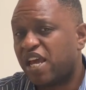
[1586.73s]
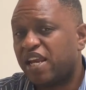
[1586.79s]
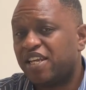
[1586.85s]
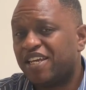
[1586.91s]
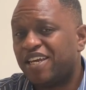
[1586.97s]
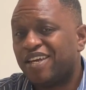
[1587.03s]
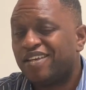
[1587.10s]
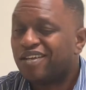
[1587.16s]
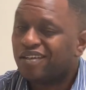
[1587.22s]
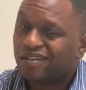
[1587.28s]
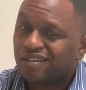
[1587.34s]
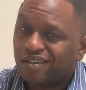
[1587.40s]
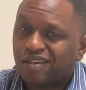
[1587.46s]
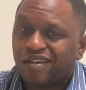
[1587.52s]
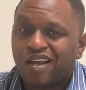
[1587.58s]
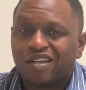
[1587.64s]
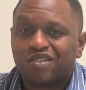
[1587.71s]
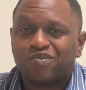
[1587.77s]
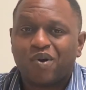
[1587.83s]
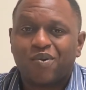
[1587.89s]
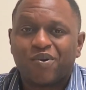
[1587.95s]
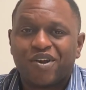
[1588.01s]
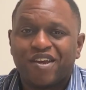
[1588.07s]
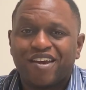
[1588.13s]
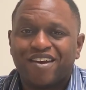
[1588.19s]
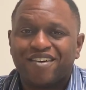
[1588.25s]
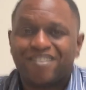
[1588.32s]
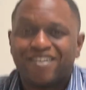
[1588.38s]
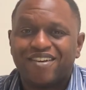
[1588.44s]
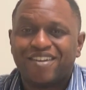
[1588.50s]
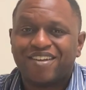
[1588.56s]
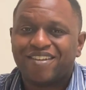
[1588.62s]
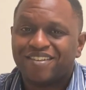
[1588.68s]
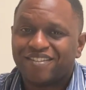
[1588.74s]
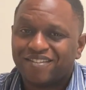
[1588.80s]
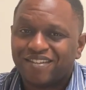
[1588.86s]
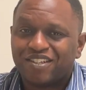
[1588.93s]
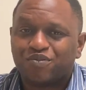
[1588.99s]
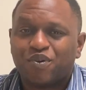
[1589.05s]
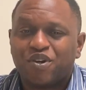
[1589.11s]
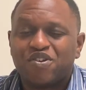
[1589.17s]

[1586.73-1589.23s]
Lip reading: why we're here. That's why you have the consultant.